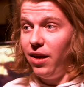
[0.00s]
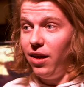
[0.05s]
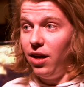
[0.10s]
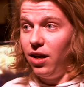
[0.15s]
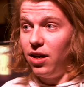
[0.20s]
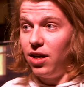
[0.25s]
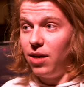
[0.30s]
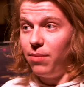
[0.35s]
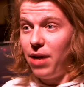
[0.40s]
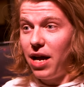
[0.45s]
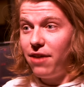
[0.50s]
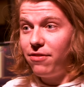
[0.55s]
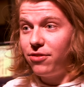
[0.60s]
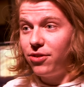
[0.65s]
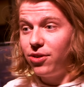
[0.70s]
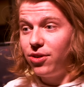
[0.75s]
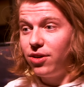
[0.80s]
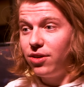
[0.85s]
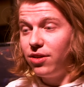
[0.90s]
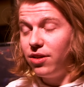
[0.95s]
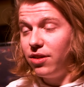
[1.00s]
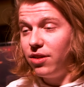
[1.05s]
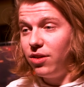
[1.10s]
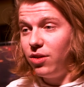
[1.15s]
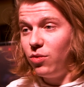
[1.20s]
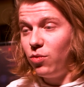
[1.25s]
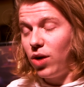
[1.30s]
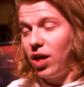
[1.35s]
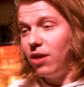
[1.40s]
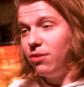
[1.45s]

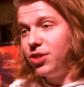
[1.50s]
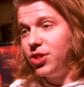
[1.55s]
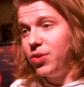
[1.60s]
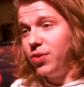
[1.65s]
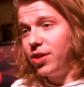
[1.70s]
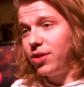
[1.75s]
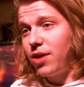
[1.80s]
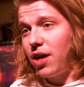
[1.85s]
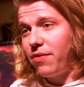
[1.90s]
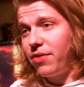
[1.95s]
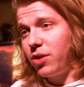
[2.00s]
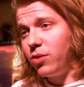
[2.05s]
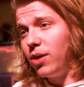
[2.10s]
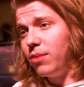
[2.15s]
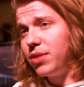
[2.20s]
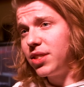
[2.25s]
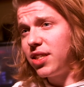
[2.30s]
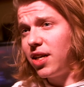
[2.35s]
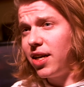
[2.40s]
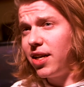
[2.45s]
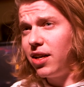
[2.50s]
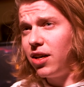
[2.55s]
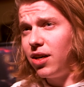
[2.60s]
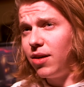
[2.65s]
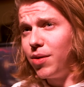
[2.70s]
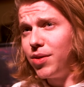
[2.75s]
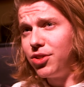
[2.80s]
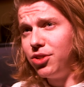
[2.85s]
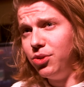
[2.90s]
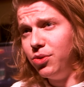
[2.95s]
While I was doing the graphic and web design,
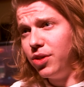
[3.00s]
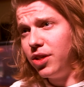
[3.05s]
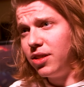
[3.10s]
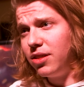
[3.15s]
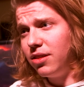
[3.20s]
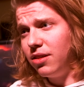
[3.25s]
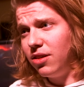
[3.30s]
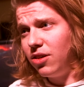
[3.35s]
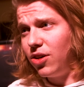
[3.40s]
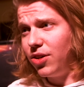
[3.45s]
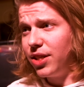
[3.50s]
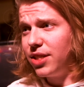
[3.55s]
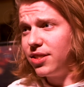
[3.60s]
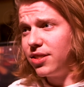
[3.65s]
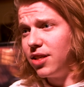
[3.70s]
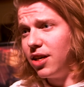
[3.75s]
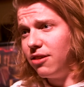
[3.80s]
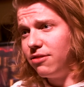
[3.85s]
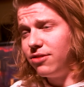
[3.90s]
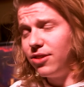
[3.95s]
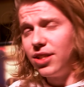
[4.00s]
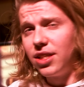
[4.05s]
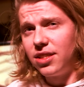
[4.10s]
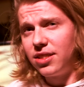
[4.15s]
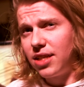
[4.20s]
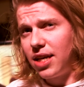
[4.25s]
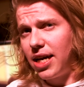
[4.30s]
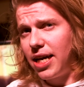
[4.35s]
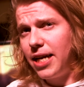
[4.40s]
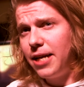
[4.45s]
I was doing all this stuff on the
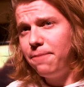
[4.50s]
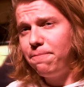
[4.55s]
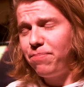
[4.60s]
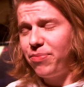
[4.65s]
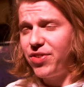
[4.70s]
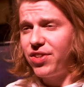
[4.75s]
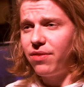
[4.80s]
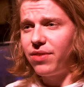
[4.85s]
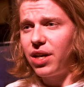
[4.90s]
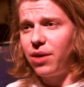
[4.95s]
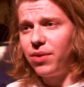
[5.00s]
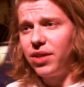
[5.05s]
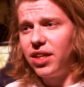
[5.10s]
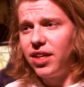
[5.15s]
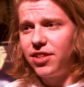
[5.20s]
side, stuff that I really